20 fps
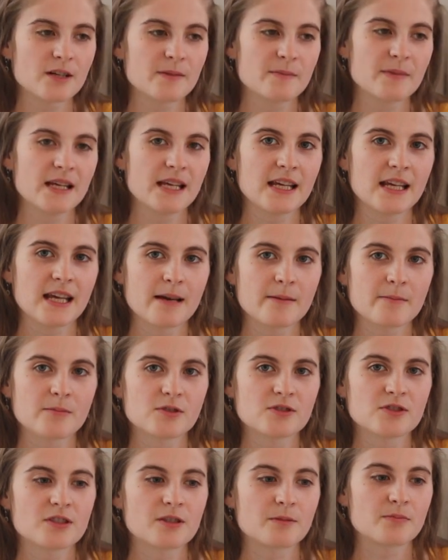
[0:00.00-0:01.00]
and being
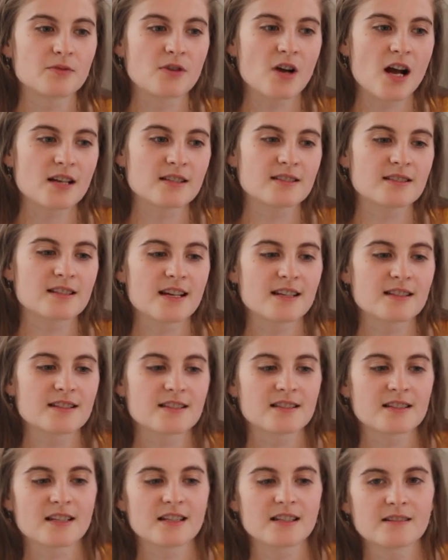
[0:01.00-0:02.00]
able to
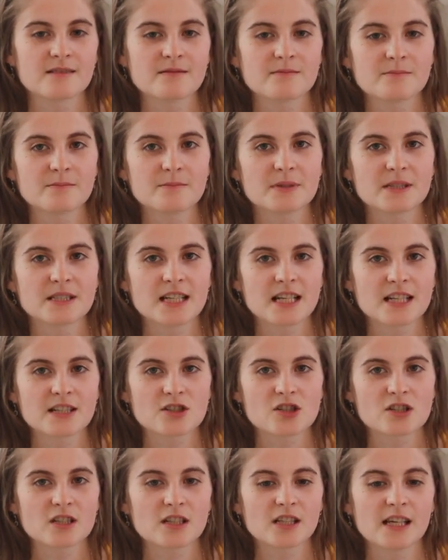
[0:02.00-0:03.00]
process and
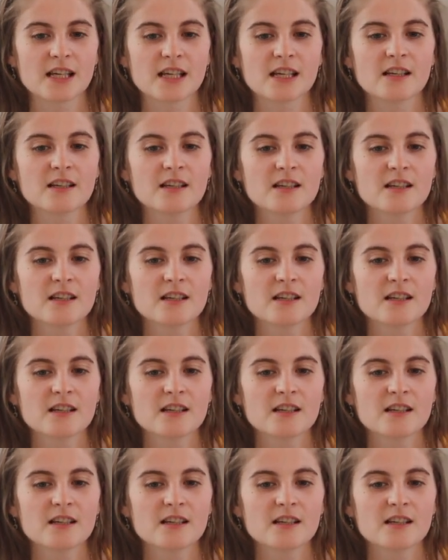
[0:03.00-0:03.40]
potentially